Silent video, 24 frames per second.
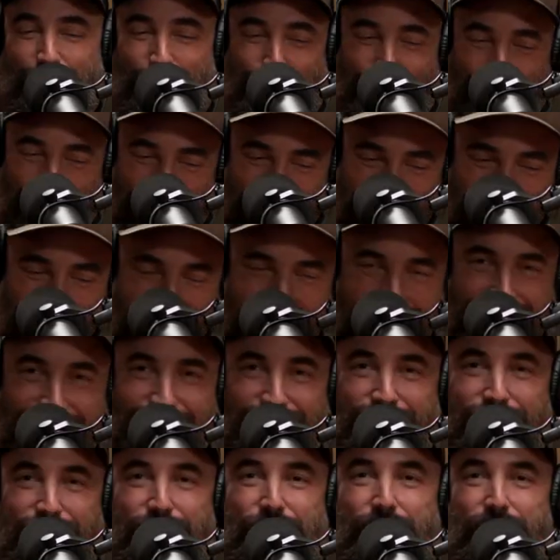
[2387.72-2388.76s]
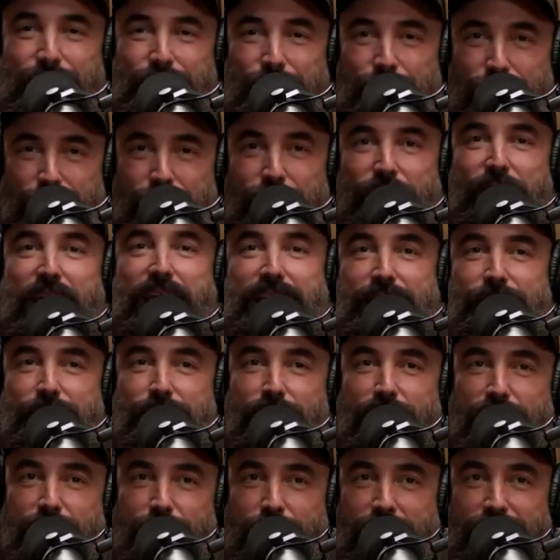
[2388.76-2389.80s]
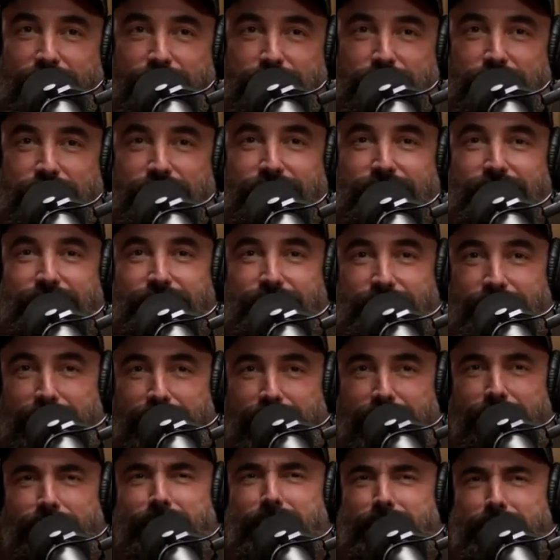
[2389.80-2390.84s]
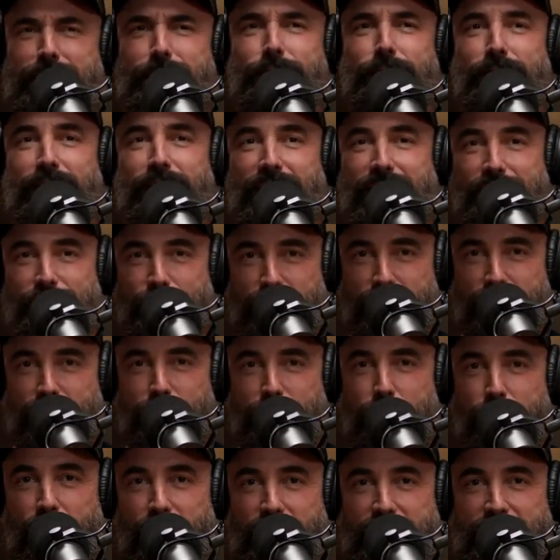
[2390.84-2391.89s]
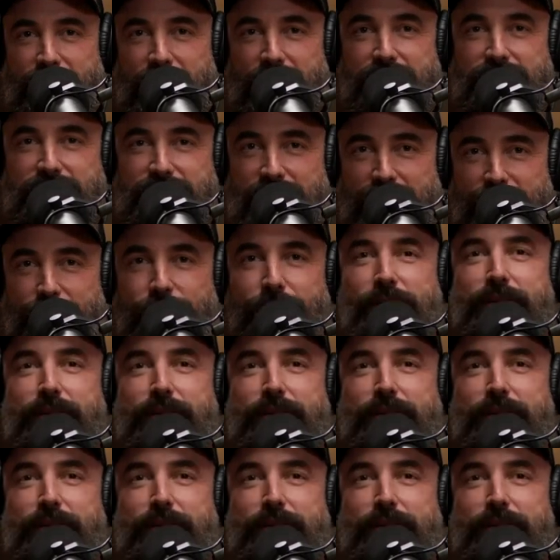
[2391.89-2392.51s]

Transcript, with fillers: All right. Thank, thank you, you very today. much. Yeah, thank you for having me on your podcast. I had a mm.